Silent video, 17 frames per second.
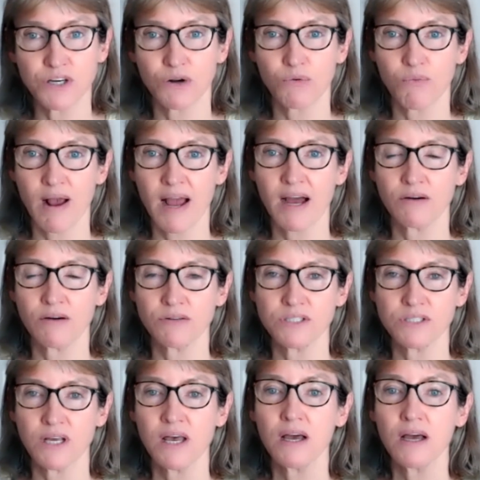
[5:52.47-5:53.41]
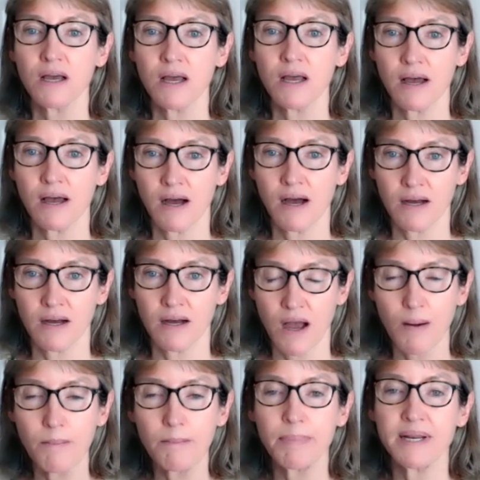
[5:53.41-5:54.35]
around
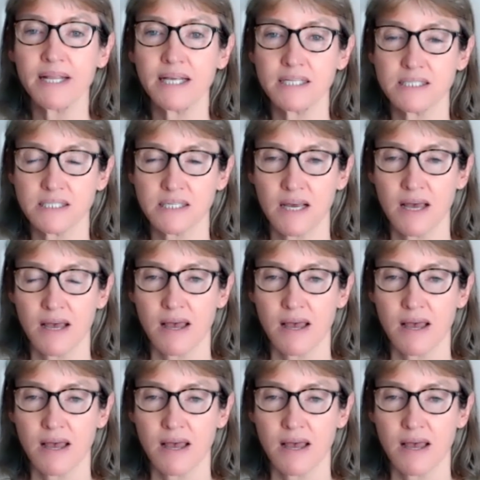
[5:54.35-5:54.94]
companies